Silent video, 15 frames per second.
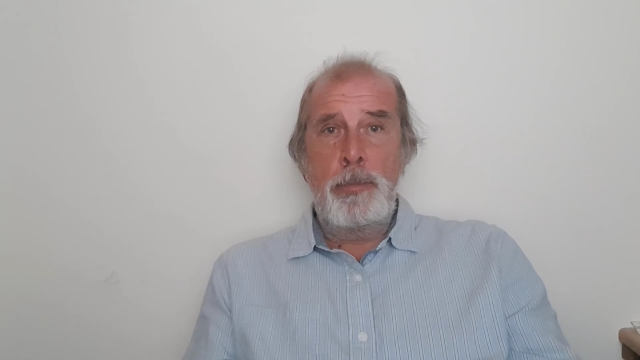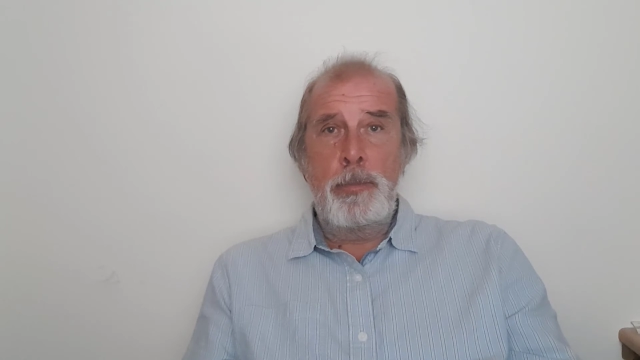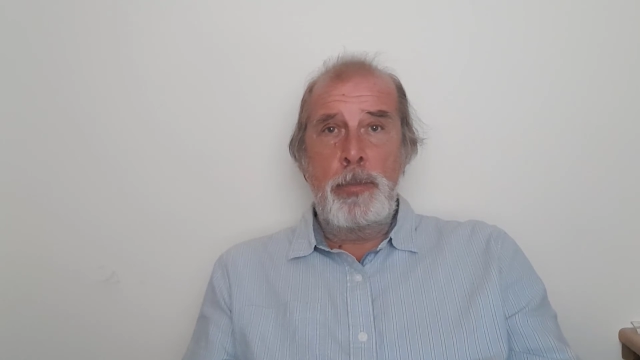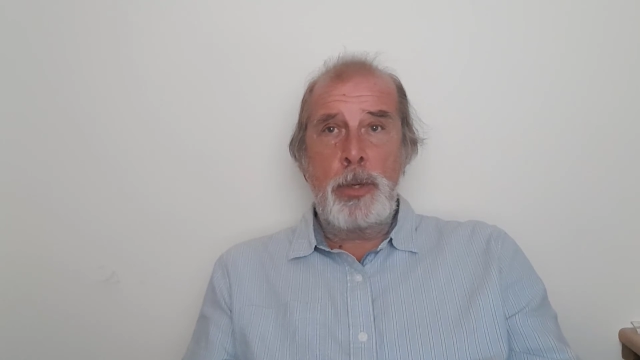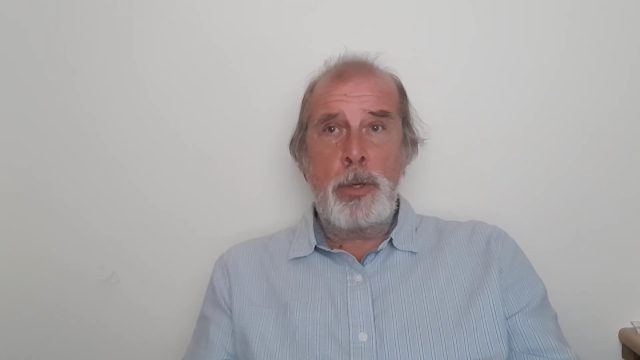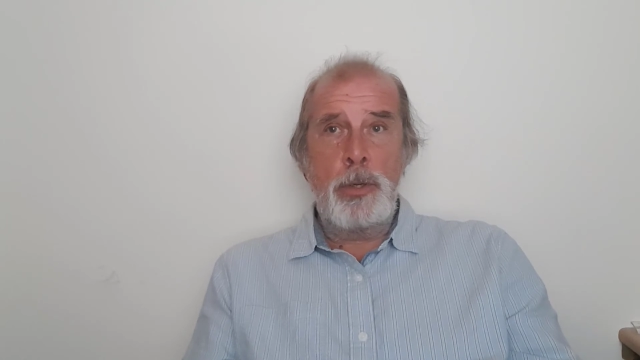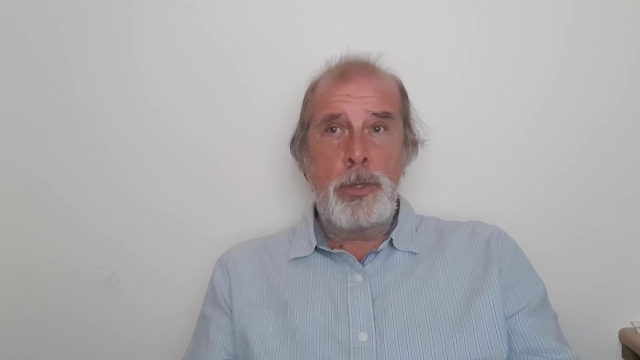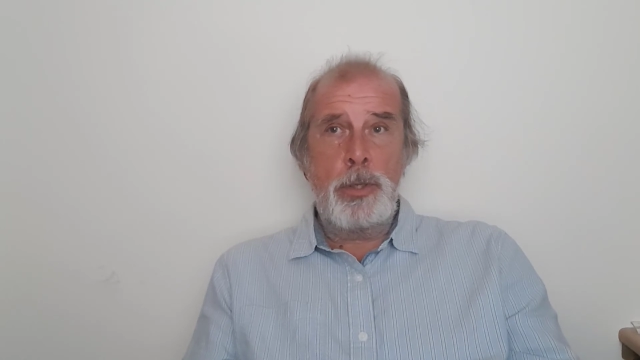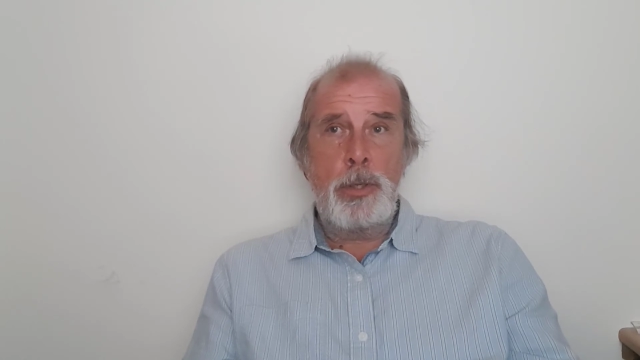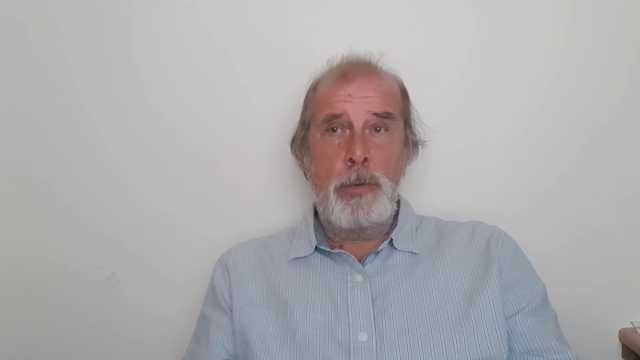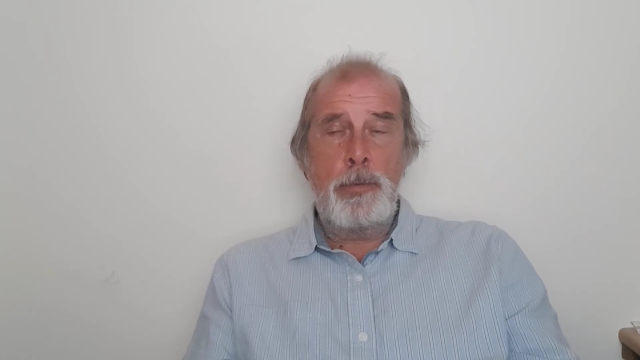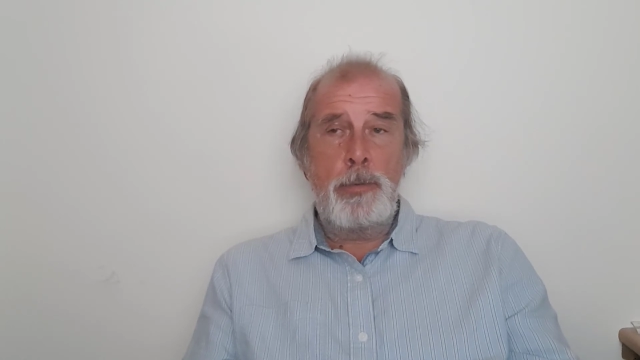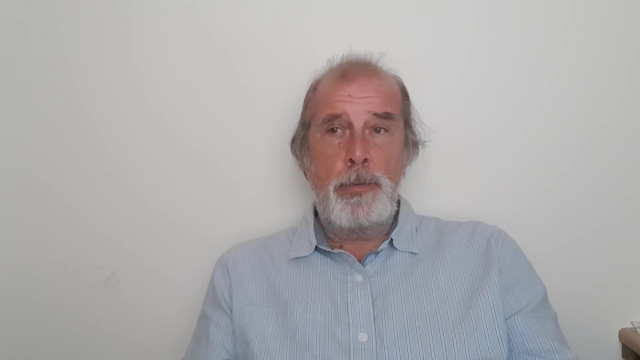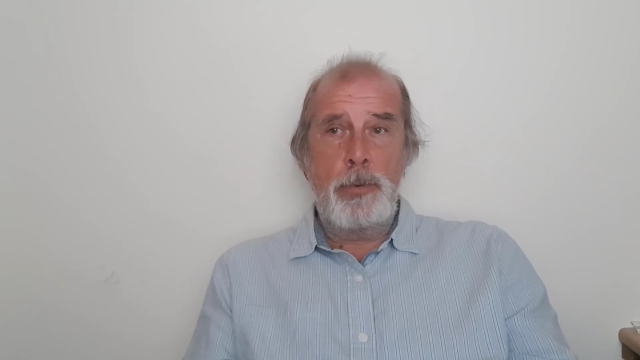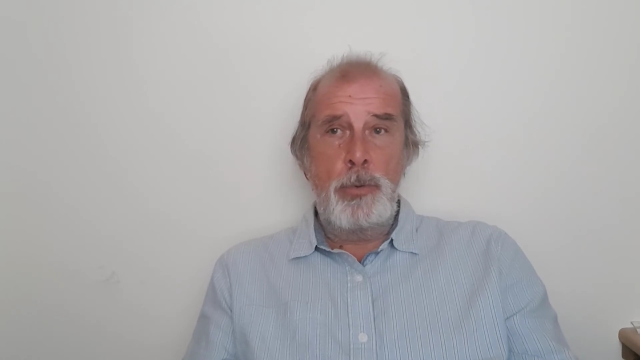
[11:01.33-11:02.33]
because
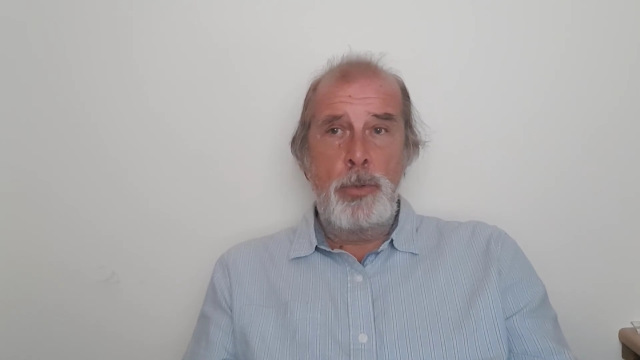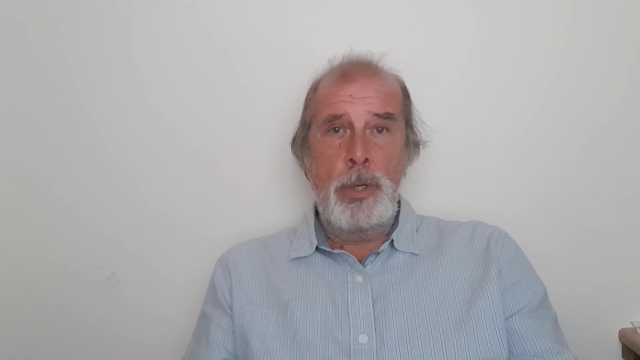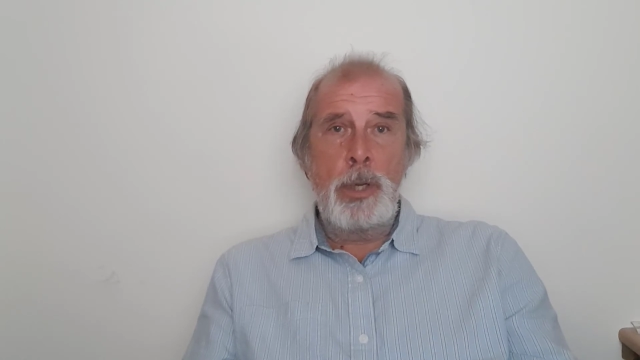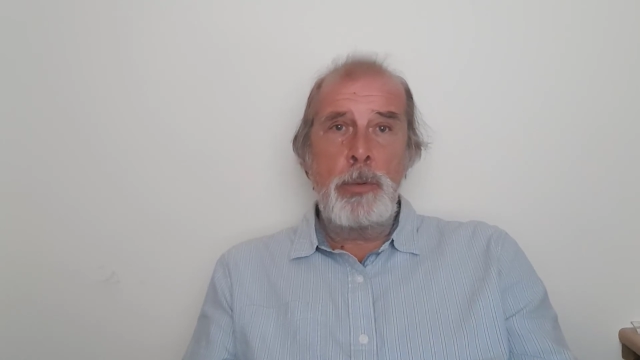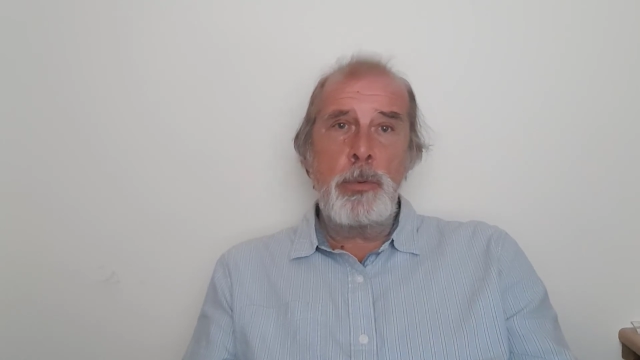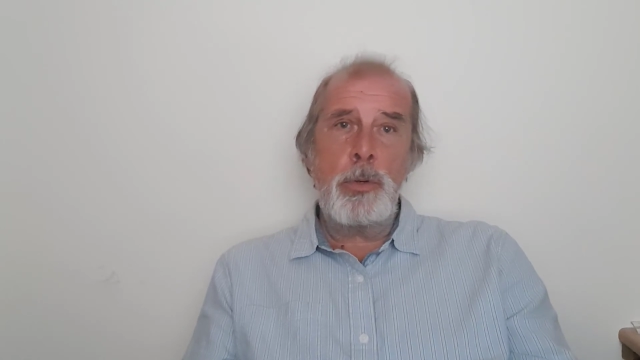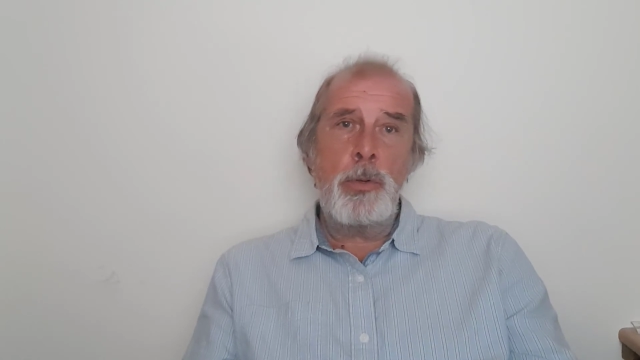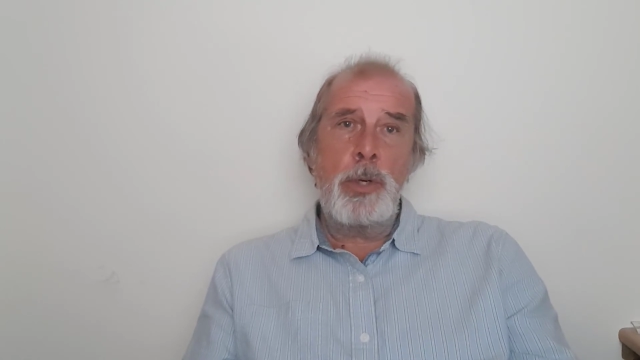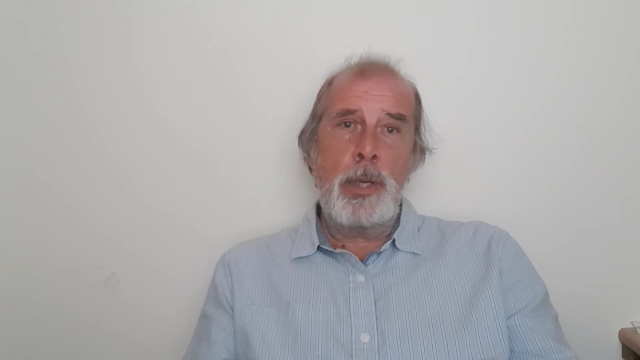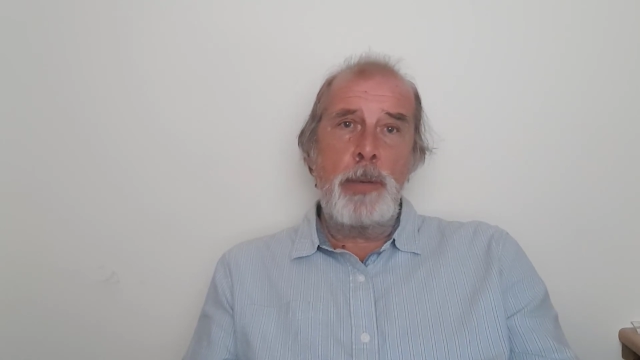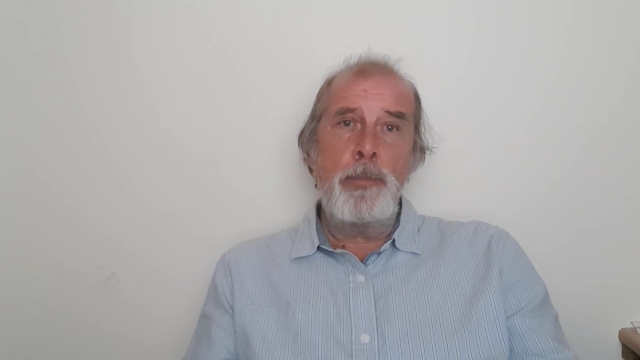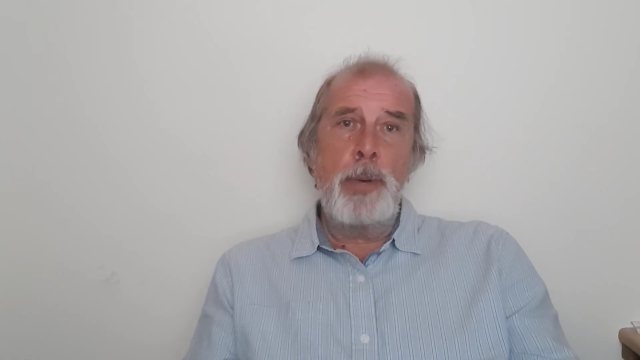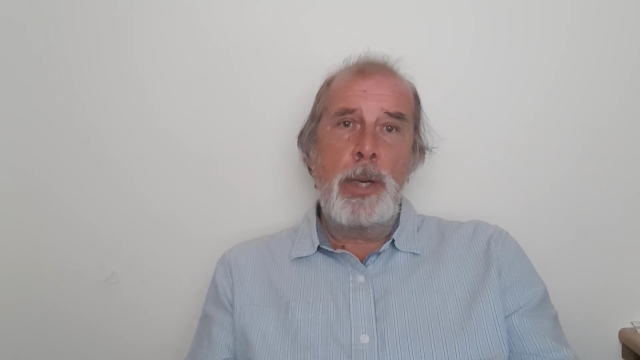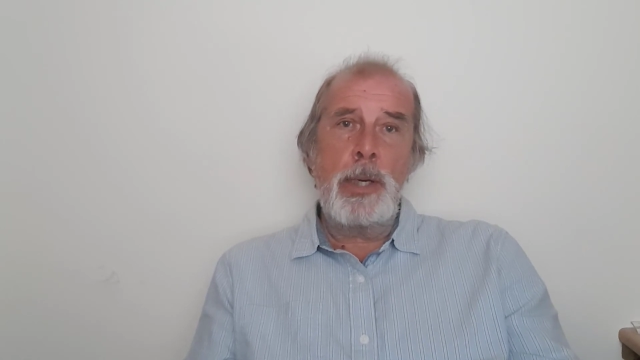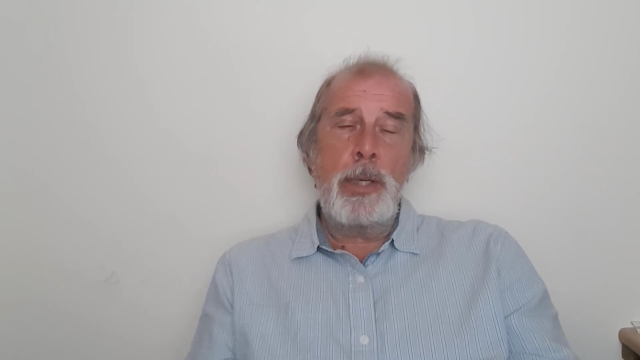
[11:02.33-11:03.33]
if Lou and I were going to
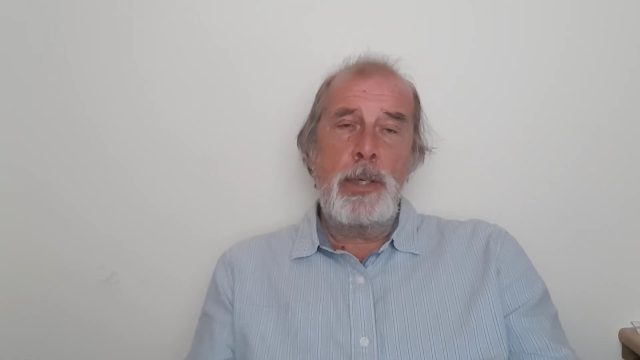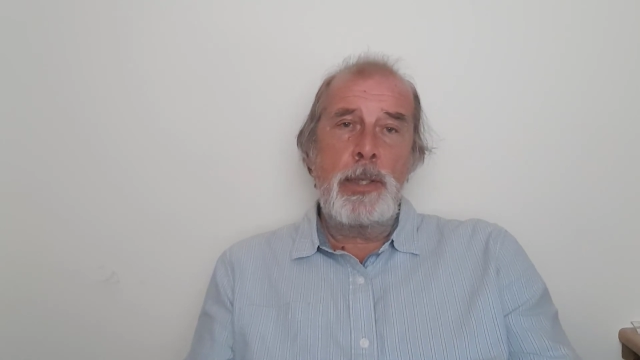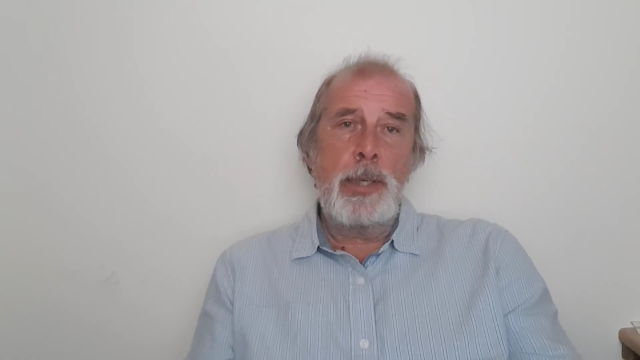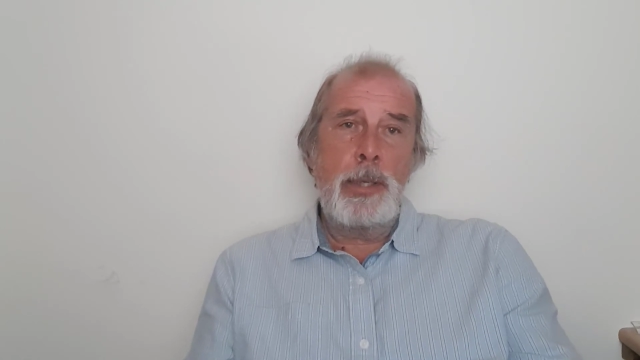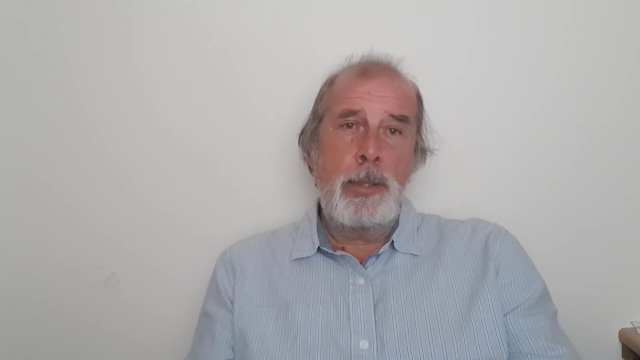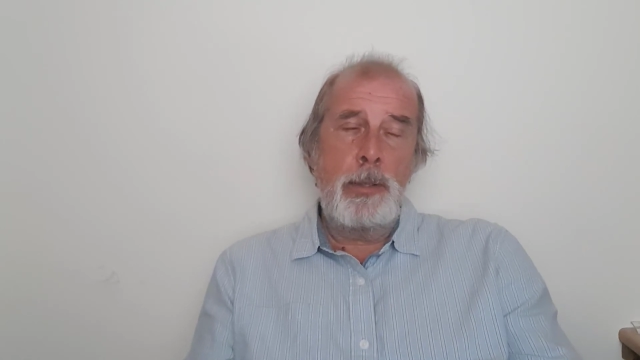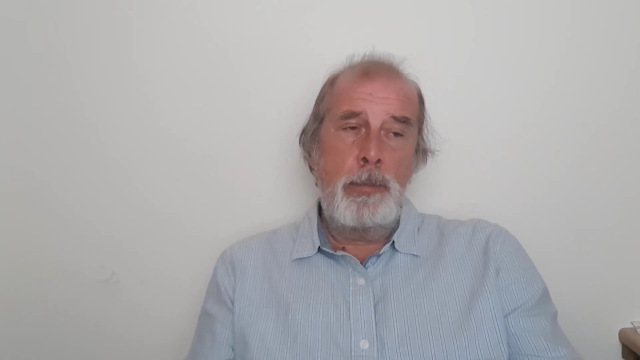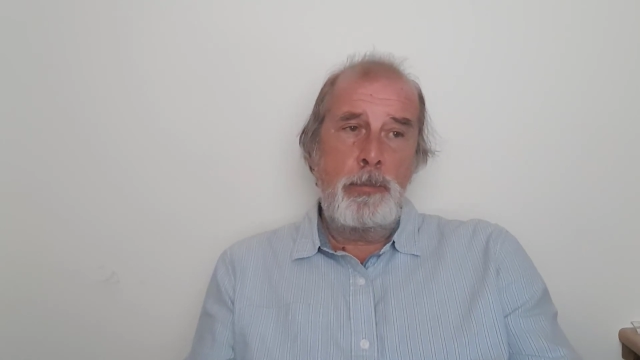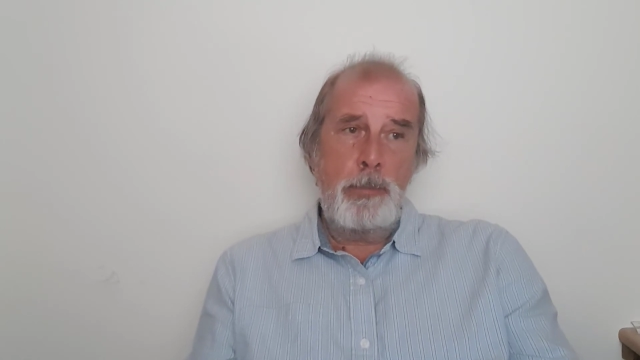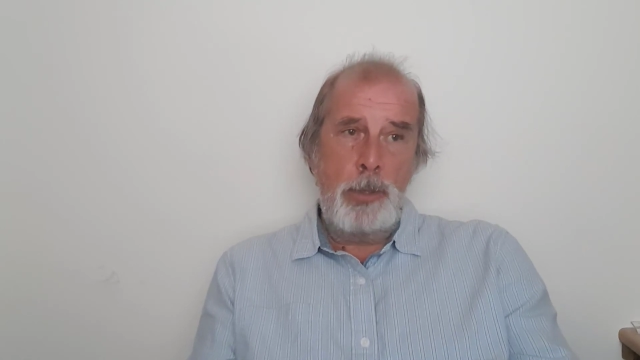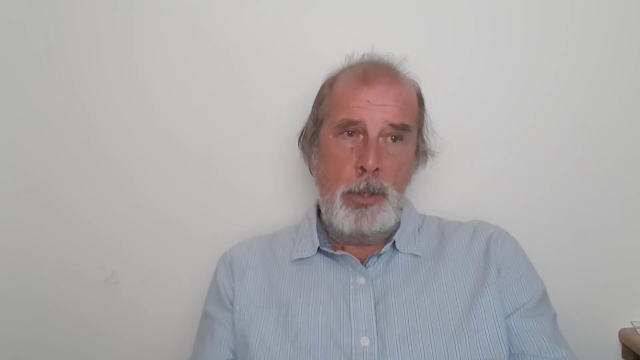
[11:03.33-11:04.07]
get married, then,